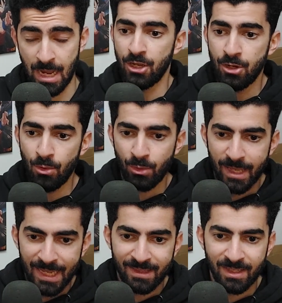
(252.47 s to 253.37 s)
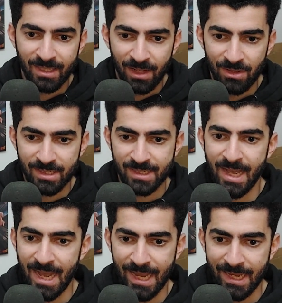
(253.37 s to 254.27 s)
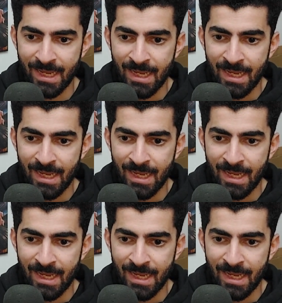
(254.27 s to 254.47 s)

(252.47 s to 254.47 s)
You don't get to tell this guy